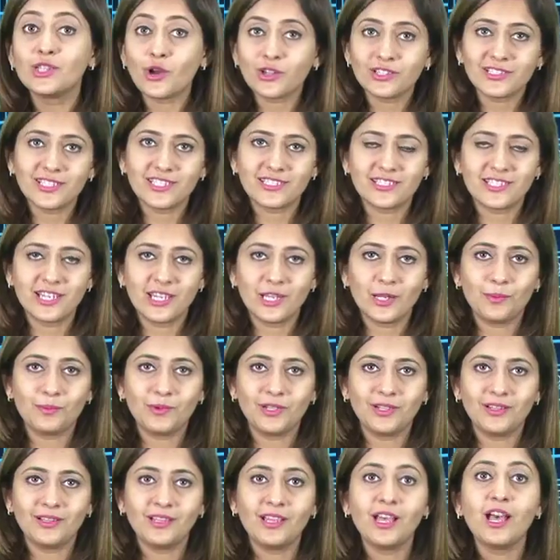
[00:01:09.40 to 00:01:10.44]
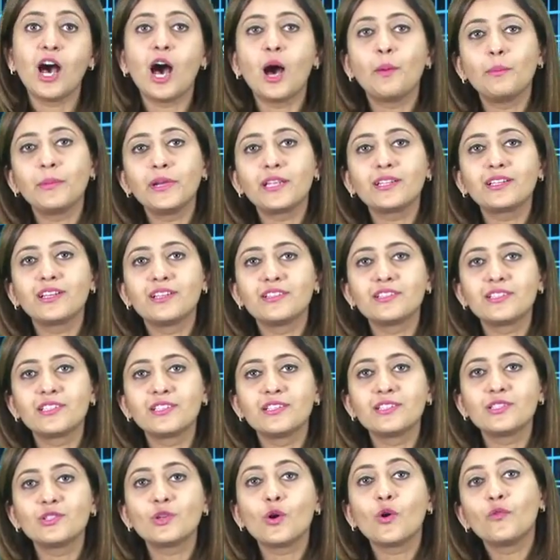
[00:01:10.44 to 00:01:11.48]
not sustainable amid
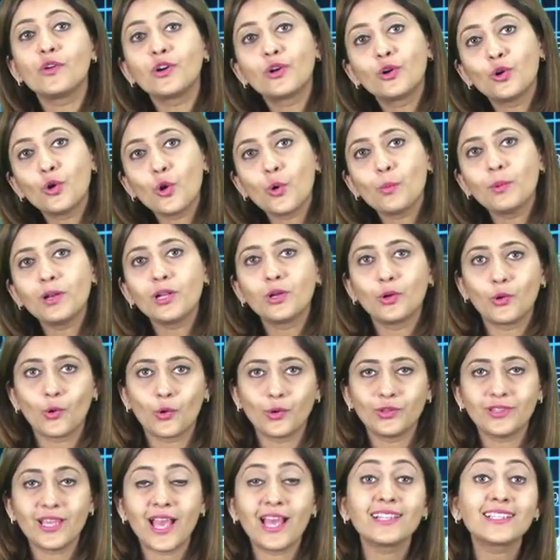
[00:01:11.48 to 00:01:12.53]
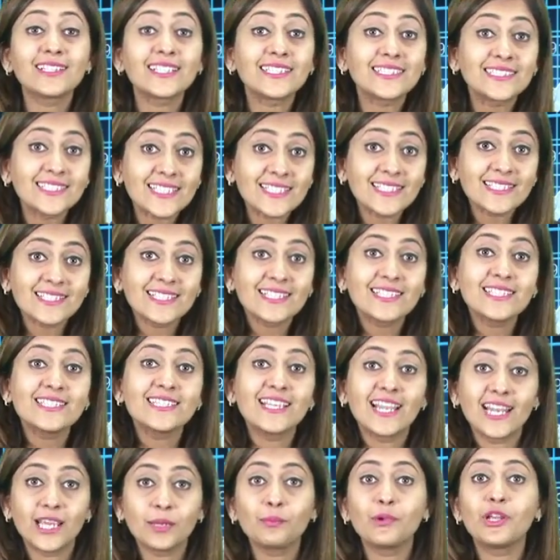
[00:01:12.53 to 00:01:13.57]
concerns over global growth and consistent
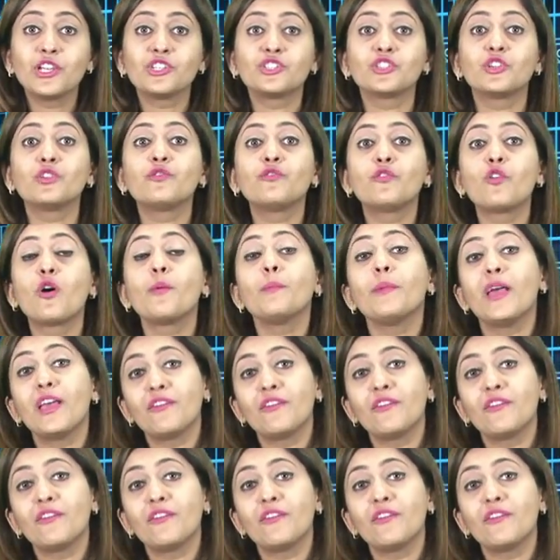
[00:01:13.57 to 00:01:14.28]
selling pressure from